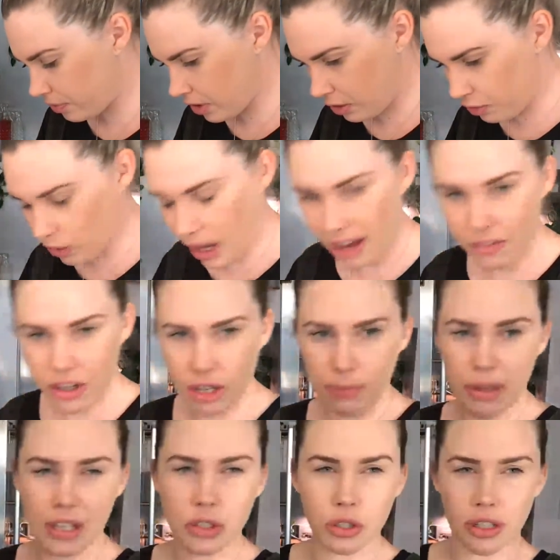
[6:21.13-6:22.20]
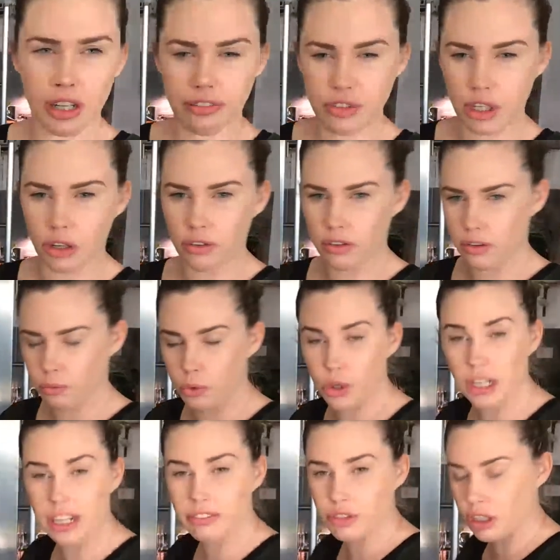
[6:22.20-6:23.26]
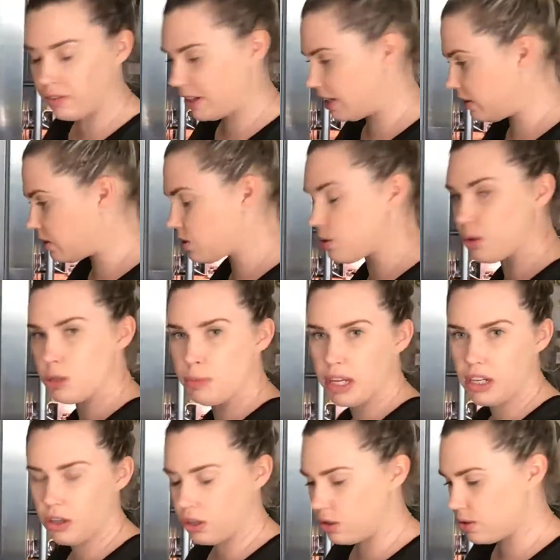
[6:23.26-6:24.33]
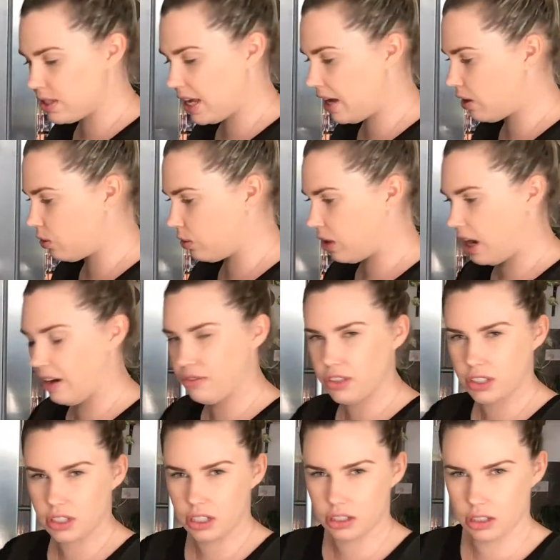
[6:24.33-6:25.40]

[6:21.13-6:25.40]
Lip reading: if you have any beetroot water left over in the saucepan, you can use that, or I've just